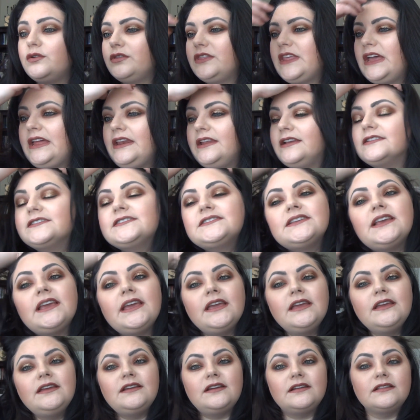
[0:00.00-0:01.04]
that is
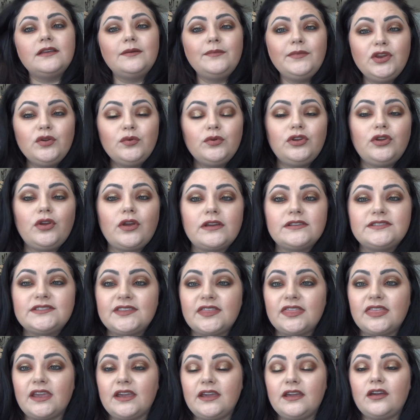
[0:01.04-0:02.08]
it. Let me know what you guys
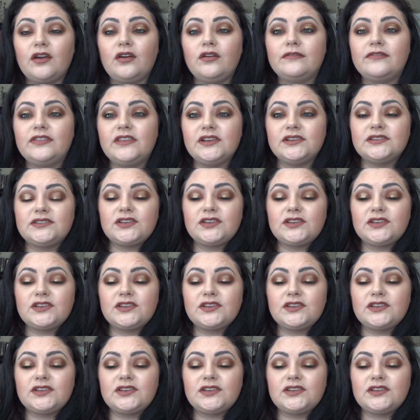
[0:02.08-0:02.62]
think of this